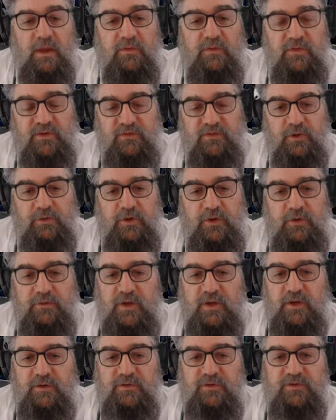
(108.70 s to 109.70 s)
This loco
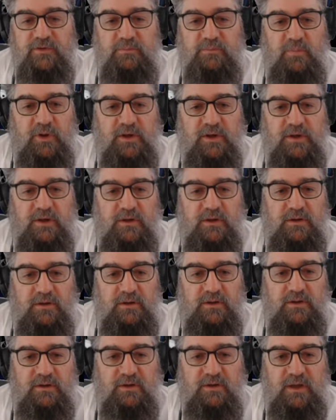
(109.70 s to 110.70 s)
does, but
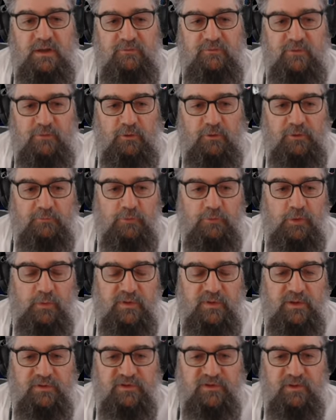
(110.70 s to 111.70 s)
if you're on a route
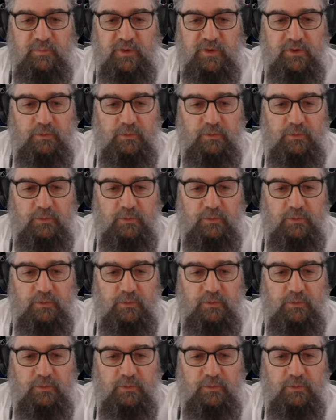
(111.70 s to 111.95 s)
with LZB